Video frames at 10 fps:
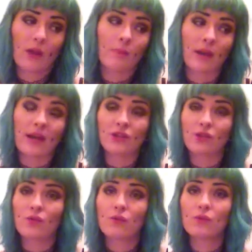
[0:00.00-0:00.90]
but I
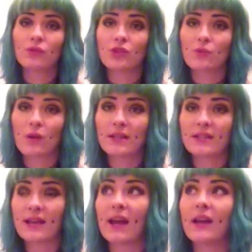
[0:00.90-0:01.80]
do just want to
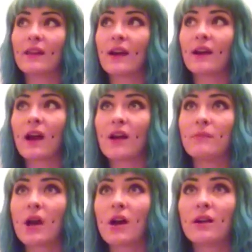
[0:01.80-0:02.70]
say that I'm
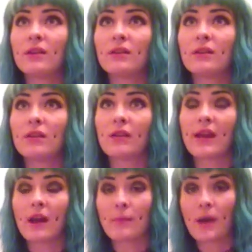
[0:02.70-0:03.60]
not
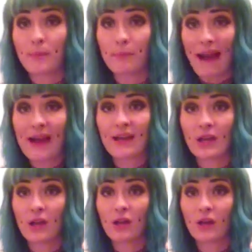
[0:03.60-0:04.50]
like I'm, I'm back
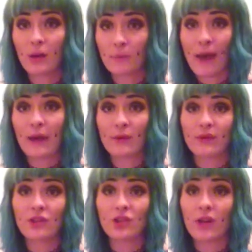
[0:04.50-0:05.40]
here. I'm back with
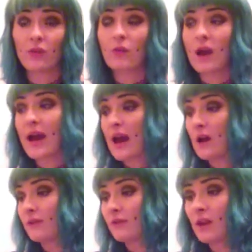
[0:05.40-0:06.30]
the channel. I
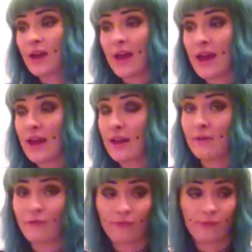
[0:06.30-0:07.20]
have a
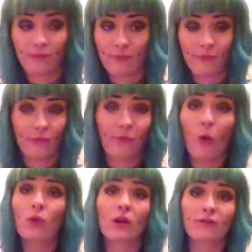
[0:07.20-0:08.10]

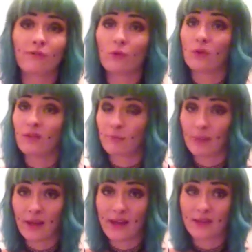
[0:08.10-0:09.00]
folder full of
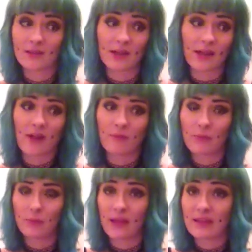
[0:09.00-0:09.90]
plans. Like I've
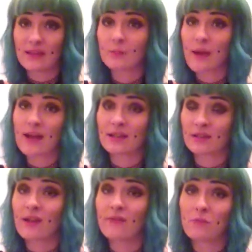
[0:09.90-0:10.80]
been like these past
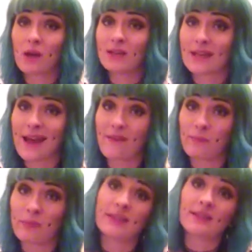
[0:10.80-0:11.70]
eleven months, I haven't
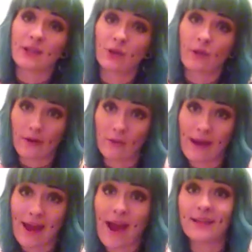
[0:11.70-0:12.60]
been sitting around on
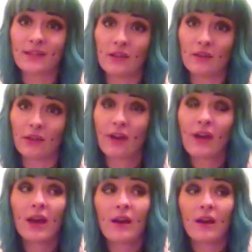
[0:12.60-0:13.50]
my ass either.
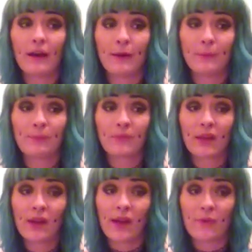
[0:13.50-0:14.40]
Um,
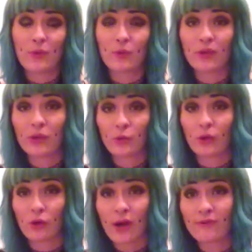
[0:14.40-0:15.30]
I've been really
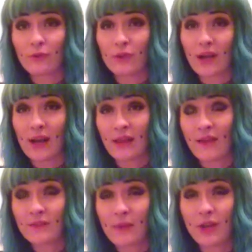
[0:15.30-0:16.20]
regretful that I
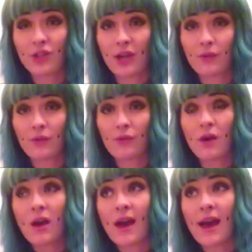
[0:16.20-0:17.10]
left my channel.
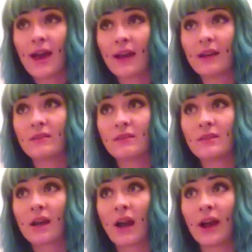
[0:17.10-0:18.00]
And
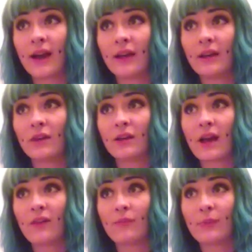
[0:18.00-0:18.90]
I
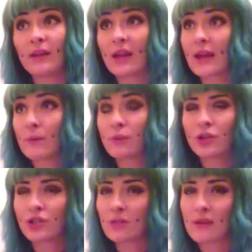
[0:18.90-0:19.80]
have been like
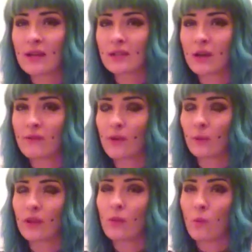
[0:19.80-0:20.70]
pushing myself. I
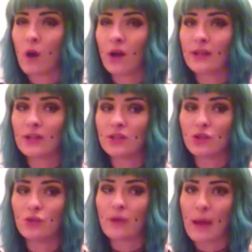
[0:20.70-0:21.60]
really wanted
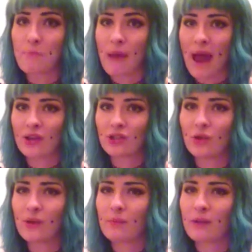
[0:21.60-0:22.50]
to get back
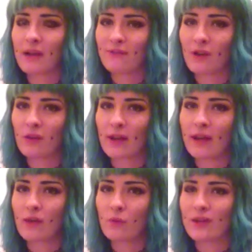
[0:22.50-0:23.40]
to it, but I felt
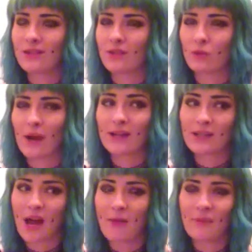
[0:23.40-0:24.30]
like it wasn't the right
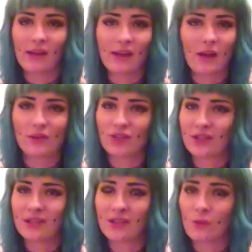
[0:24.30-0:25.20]
timing. Like I was
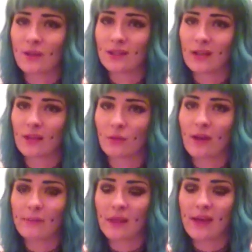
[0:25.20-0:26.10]
just still wasn't in the
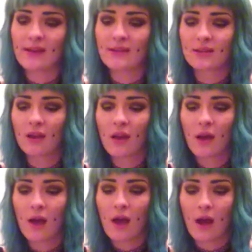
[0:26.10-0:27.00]
right place.
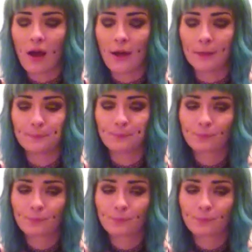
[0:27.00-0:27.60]
Um,